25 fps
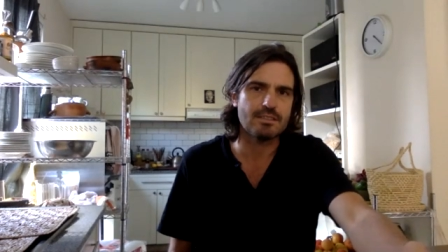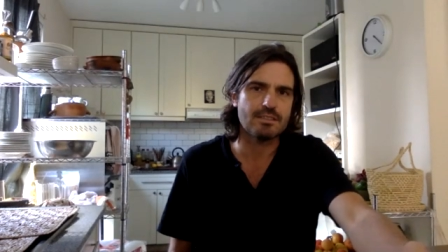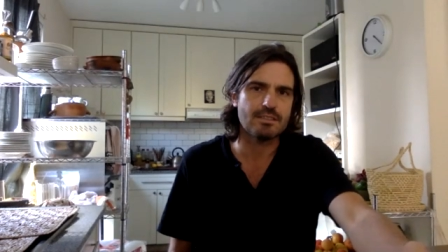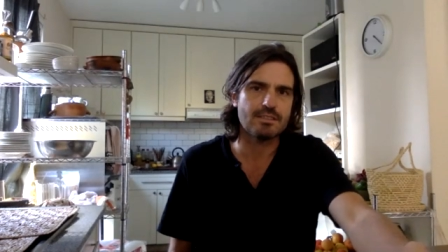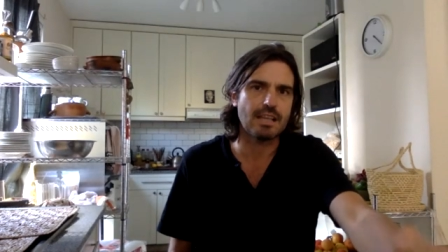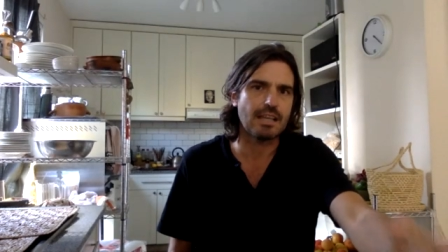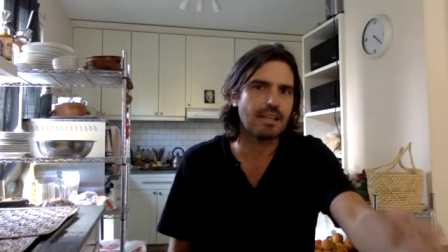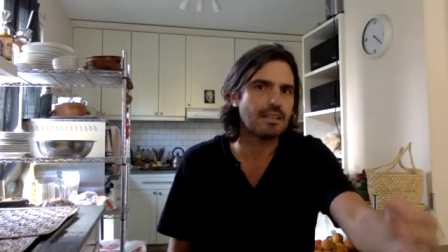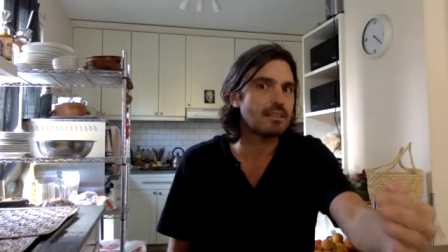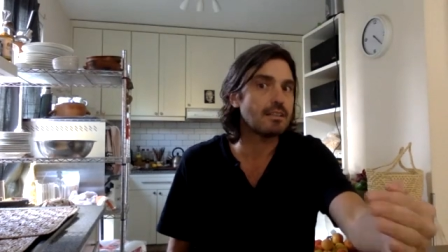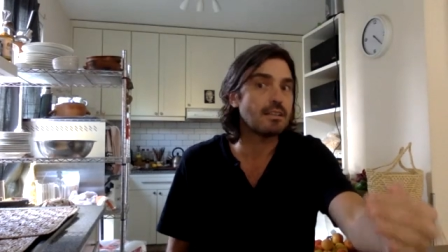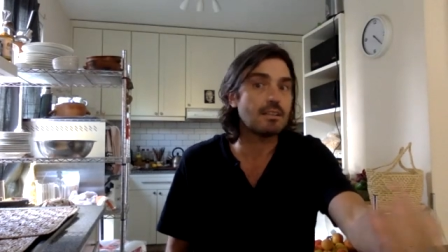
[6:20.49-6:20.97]

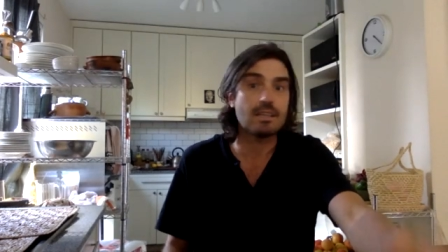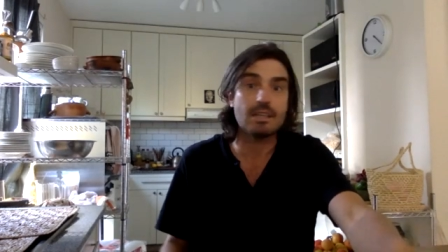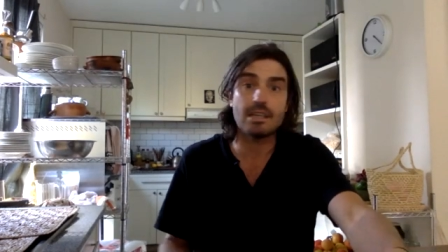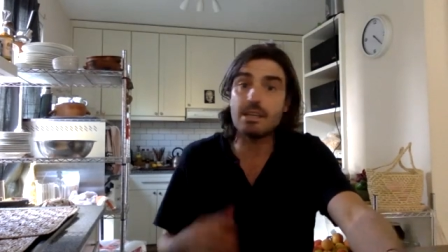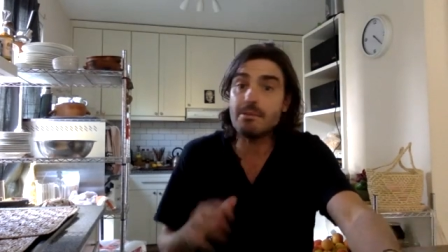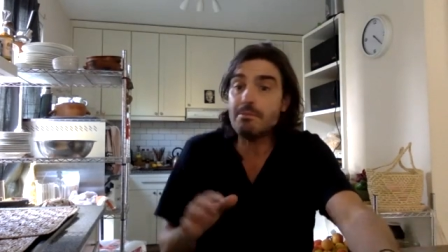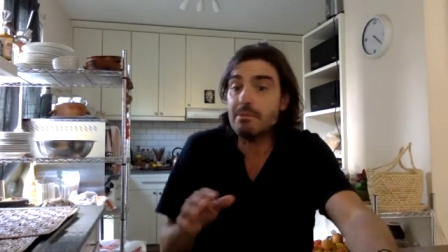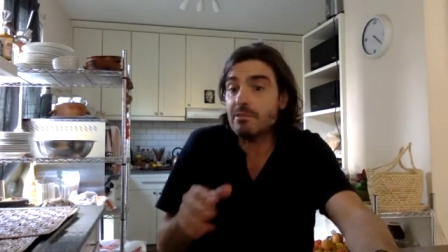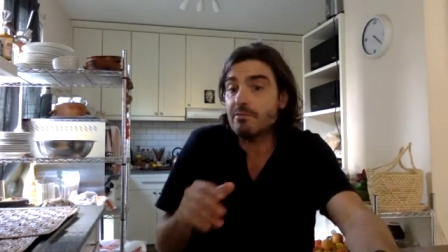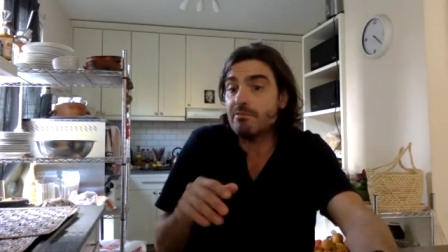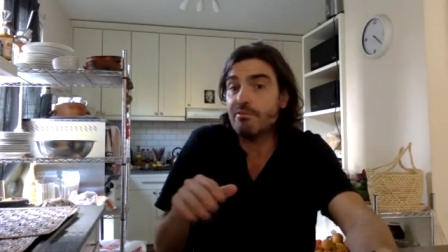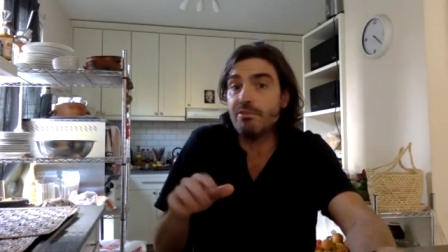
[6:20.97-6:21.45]
like
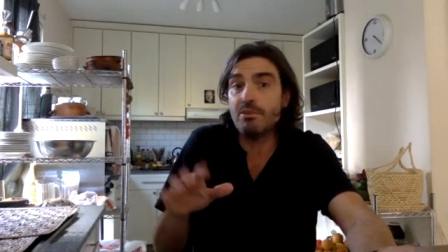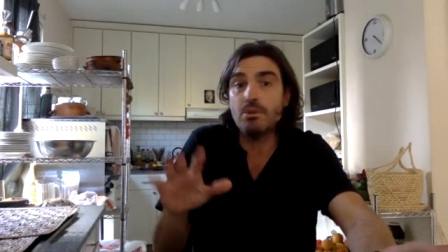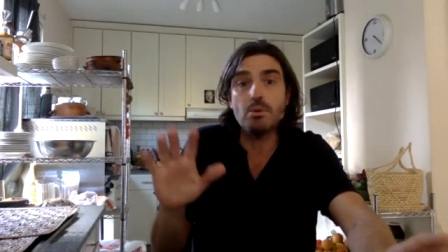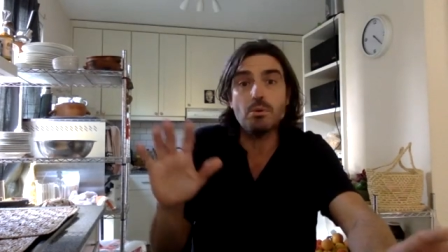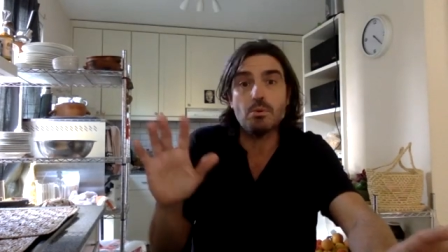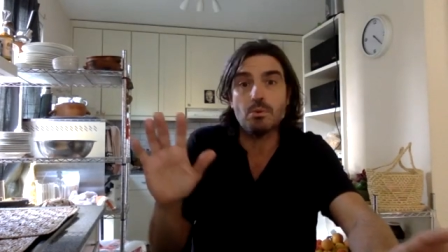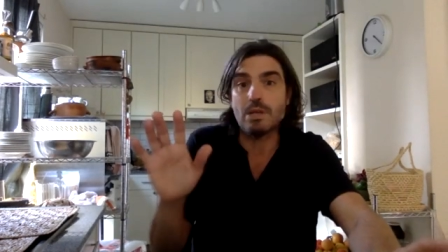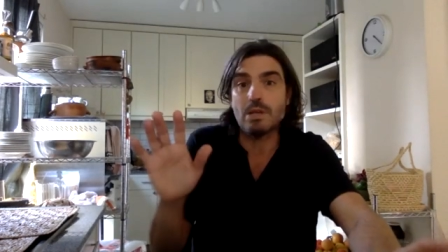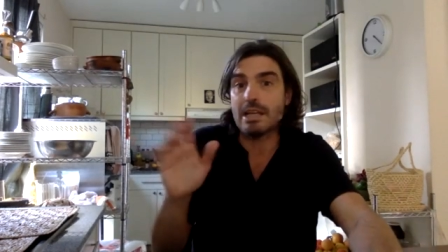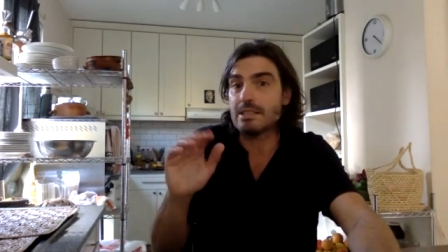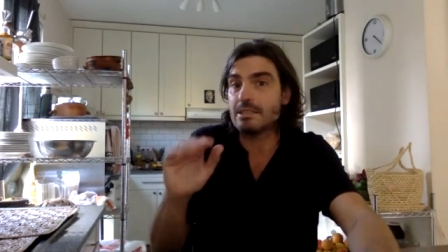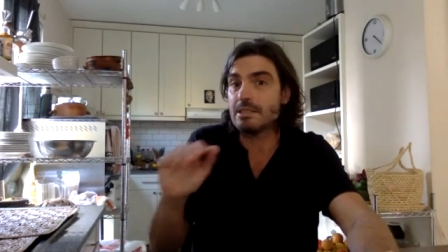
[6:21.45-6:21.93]
even flu,
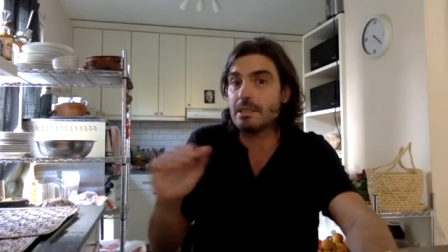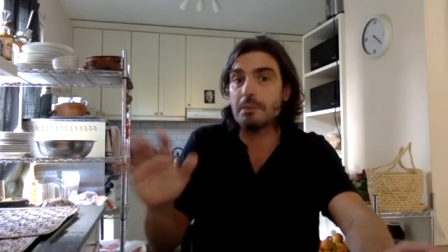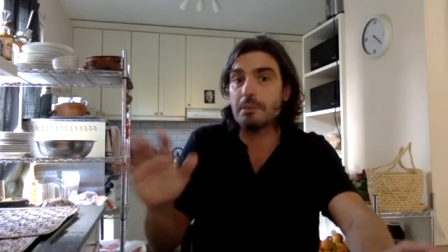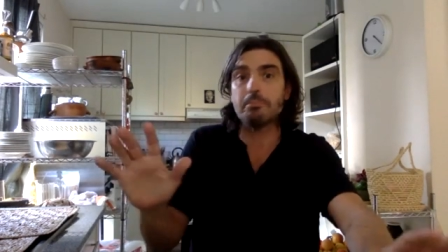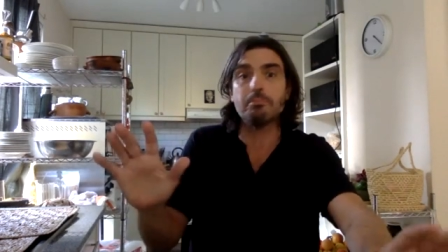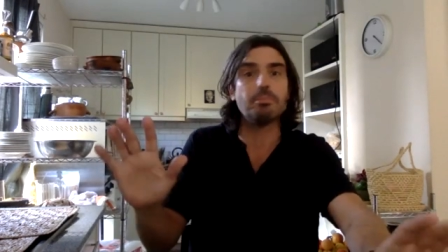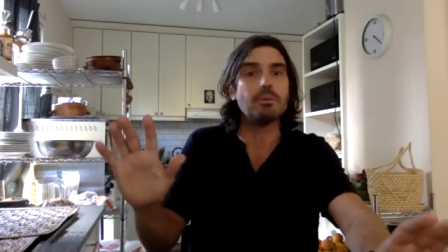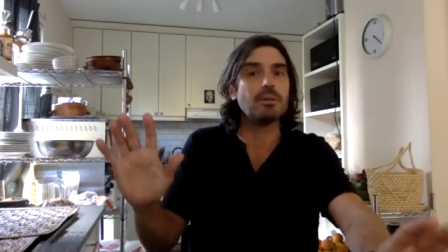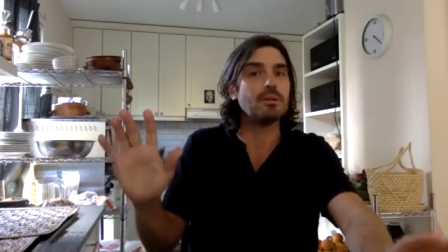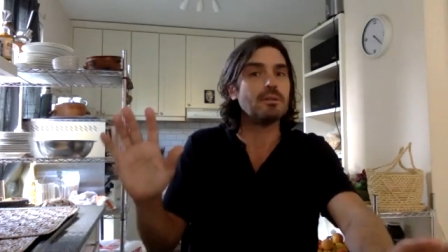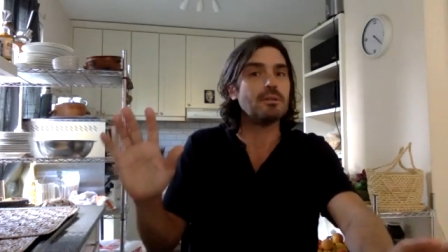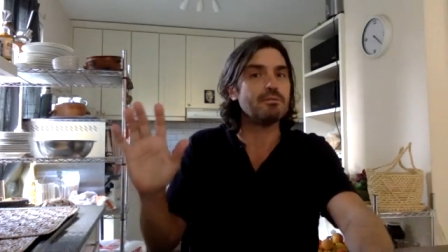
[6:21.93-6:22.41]
like
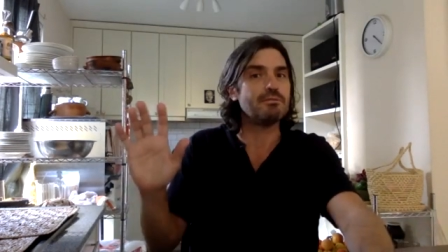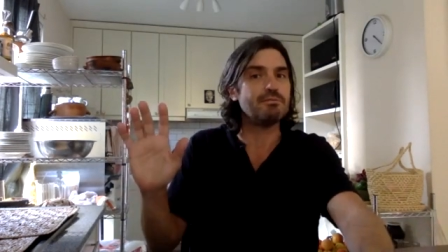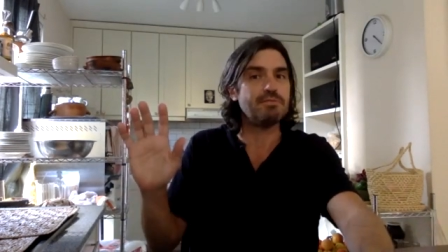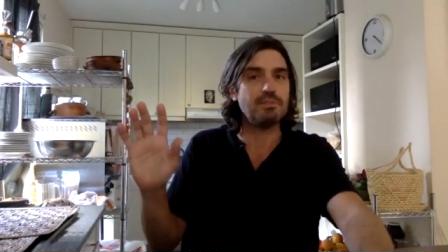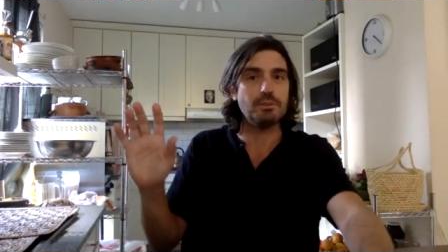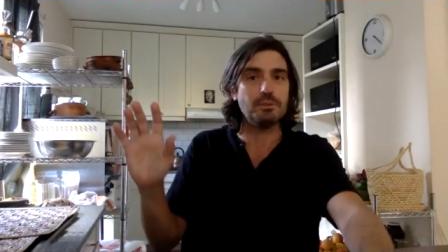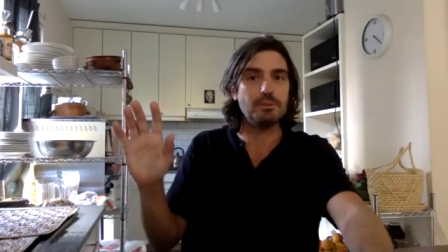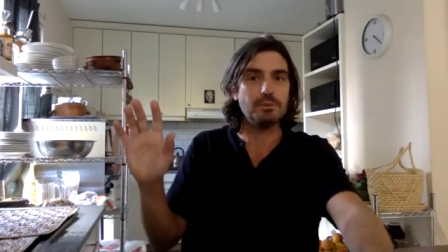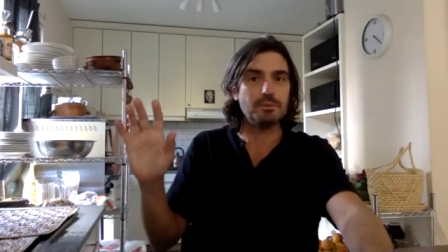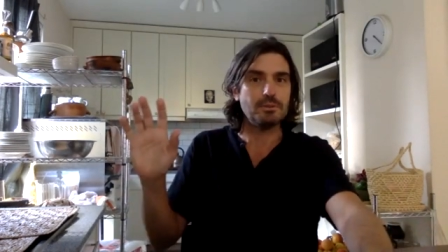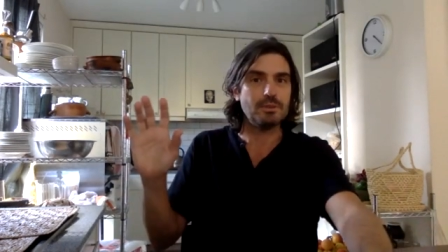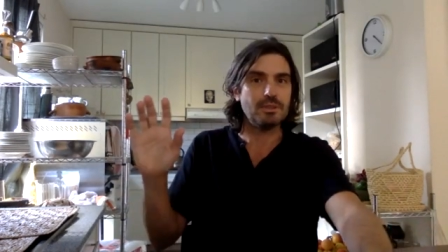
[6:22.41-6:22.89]
simple
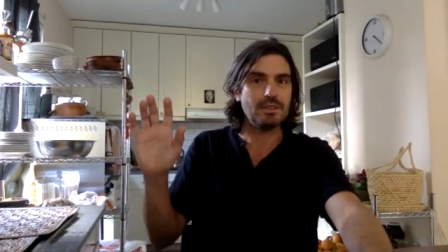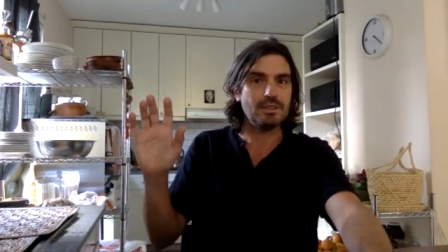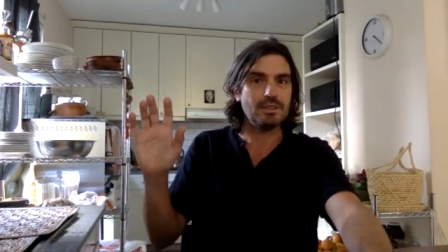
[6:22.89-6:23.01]
flu. Yeah